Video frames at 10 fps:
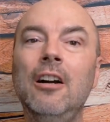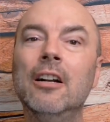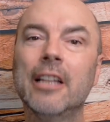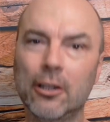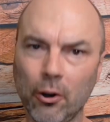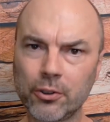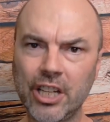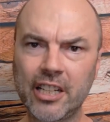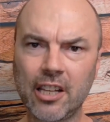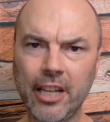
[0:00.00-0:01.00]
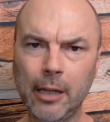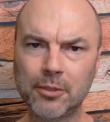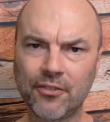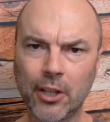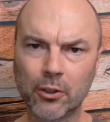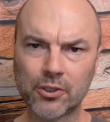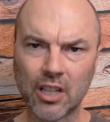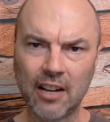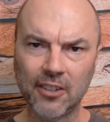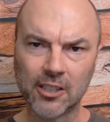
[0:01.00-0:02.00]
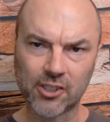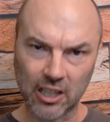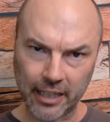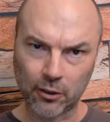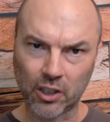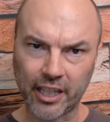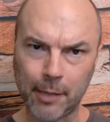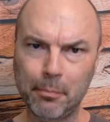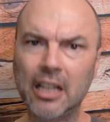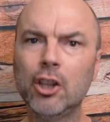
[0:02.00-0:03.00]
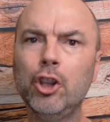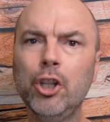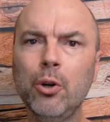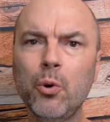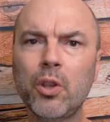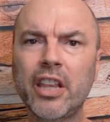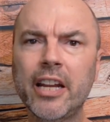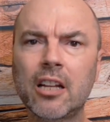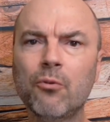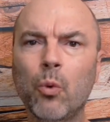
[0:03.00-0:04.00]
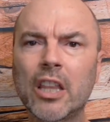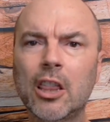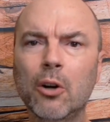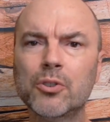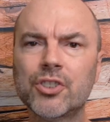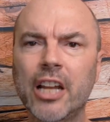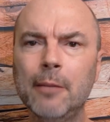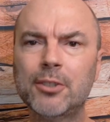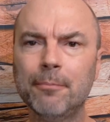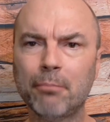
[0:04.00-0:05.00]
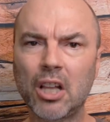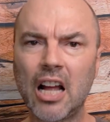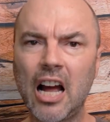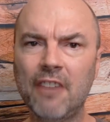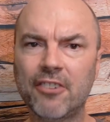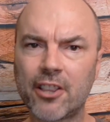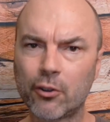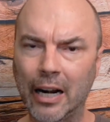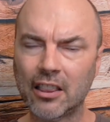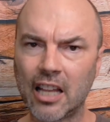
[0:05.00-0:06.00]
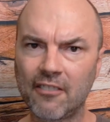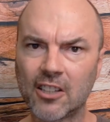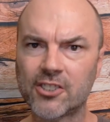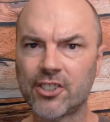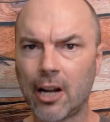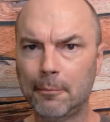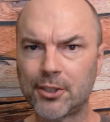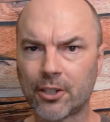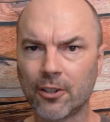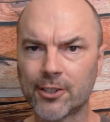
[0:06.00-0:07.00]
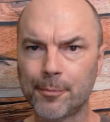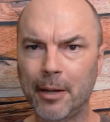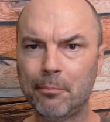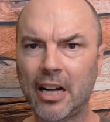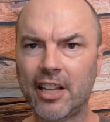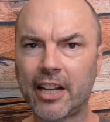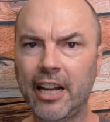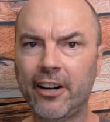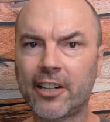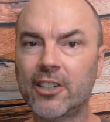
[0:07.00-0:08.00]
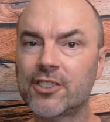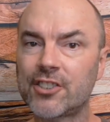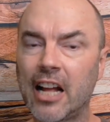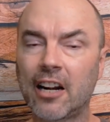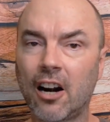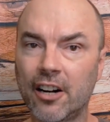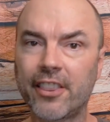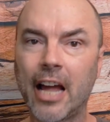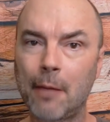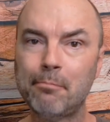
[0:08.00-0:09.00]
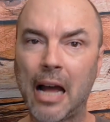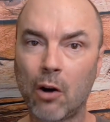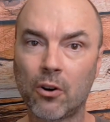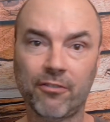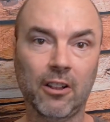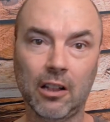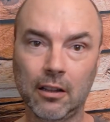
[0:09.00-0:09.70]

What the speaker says: Now don't take the names of those levels literally, but do think of what those names imply for threat levels and obstacles met by the characters that are that powerful.